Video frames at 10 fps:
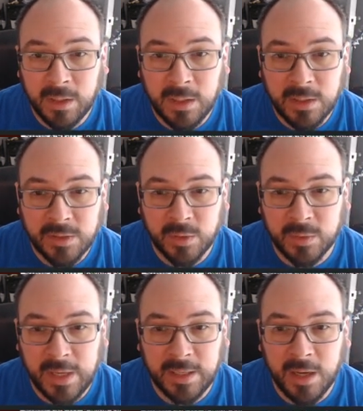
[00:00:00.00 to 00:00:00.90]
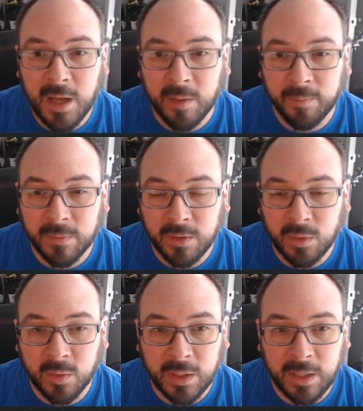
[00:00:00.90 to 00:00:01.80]
So 10 num,
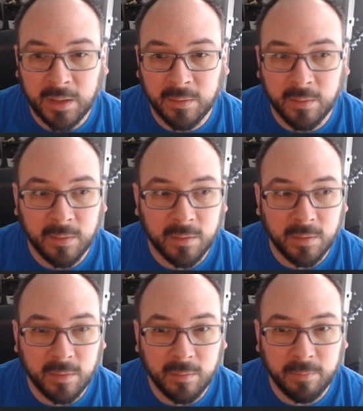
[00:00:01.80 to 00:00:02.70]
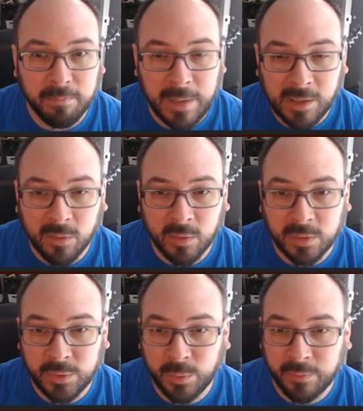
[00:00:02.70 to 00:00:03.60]
you can barrel roll
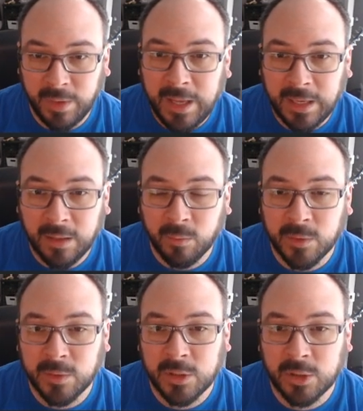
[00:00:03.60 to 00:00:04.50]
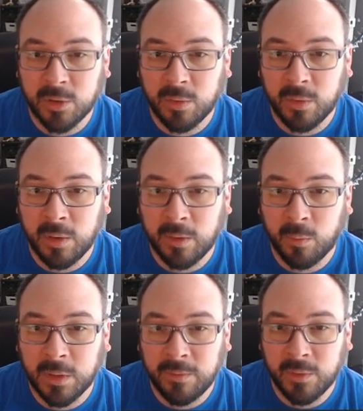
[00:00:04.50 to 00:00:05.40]
to evade, which
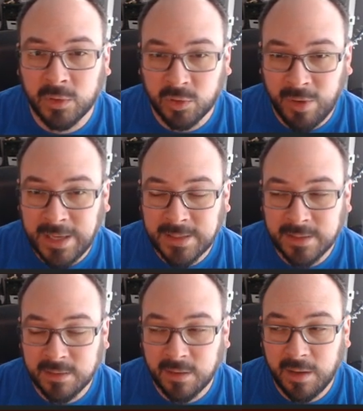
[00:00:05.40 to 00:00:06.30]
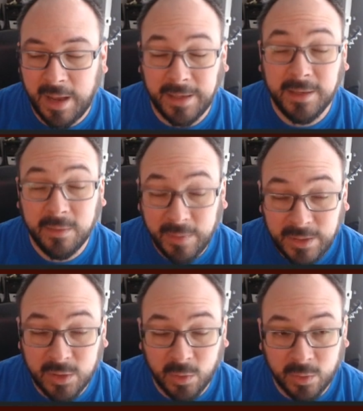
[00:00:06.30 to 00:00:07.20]
will give you a stress and an evade
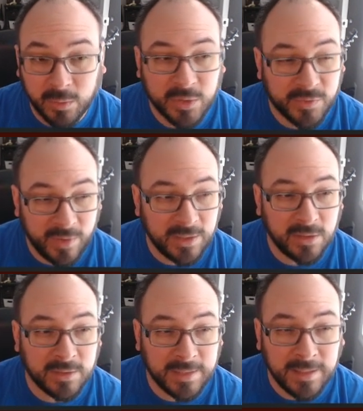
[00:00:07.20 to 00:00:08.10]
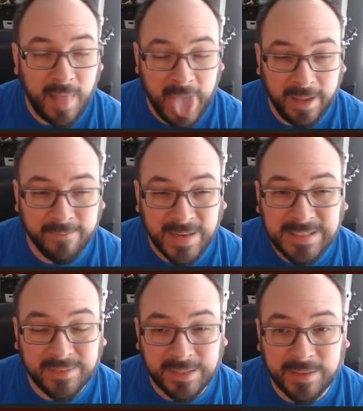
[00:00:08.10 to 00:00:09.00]
token, which is
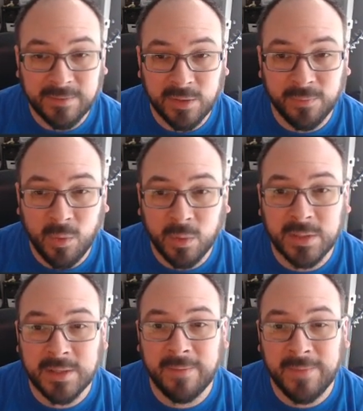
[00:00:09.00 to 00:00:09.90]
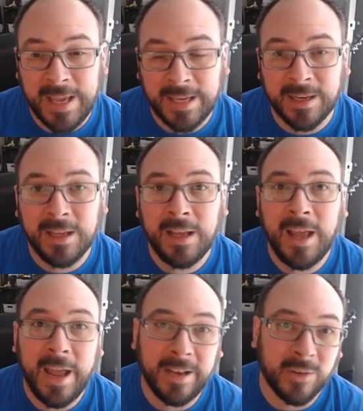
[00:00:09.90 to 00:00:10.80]
effectively gives you focus evade,
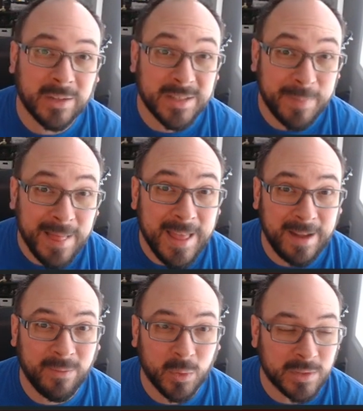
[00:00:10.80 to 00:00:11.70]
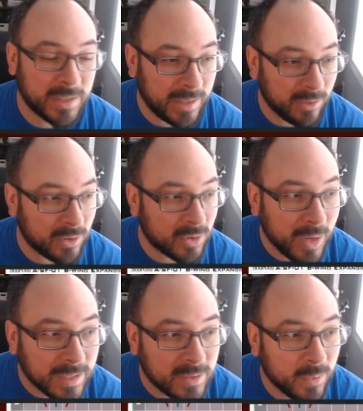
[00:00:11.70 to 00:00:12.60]
and you can spend that focus to clear the
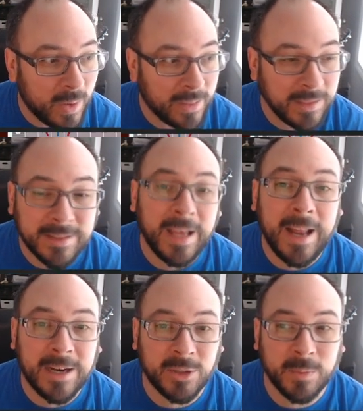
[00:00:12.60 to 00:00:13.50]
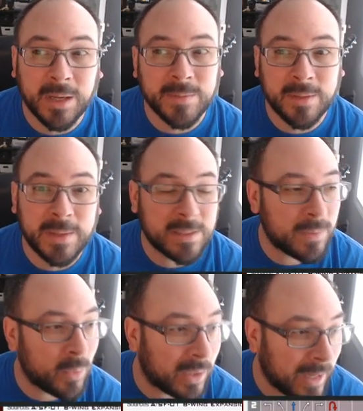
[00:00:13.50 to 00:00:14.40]
stress. So I think 10 actually becomes the best
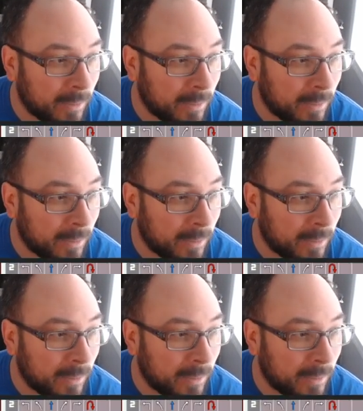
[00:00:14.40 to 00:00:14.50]
Xwing now.